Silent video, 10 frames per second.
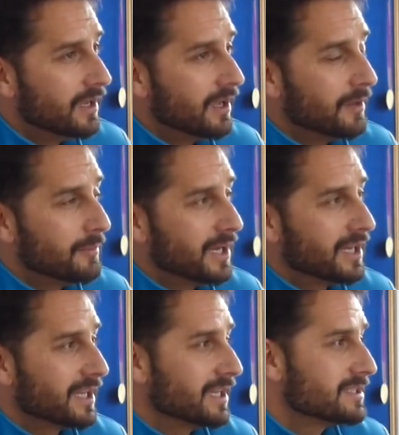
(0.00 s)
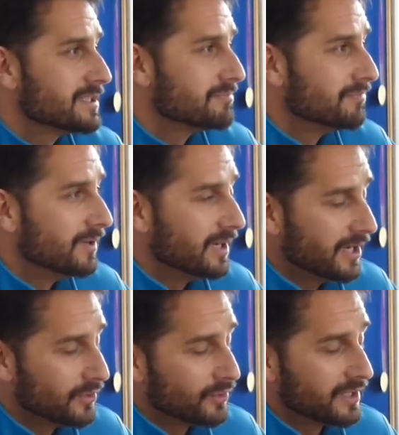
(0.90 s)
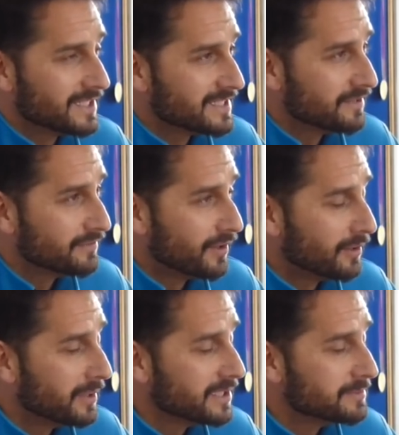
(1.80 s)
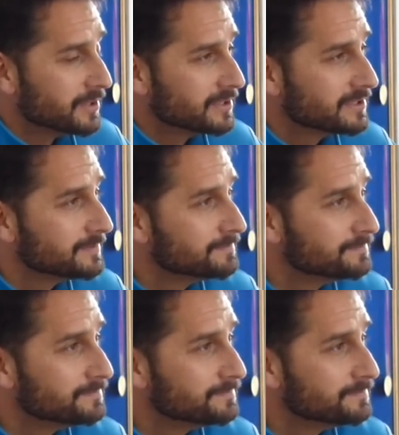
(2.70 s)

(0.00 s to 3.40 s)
And I guess I don't think it's that far away, to be honest.